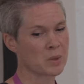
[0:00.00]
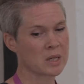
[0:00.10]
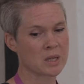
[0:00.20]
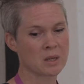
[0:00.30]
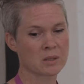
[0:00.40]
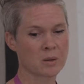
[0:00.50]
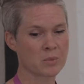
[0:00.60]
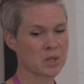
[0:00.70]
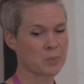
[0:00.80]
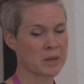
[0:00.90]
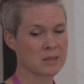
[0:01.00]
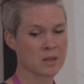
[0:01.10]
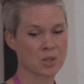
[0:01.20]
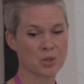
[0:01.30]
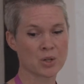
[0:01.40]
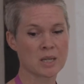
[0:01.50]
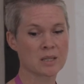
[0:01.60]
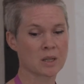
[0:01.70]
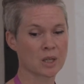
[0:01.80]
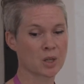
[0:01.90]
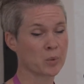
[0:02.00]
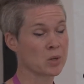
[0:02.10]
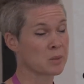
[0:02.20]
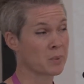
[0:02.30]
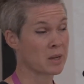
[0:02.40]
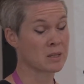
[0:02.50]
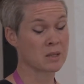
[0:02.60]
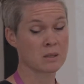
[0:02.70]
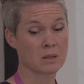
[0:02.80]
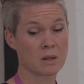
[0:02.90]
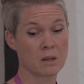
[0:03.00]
media, some GP surgeries and community spaces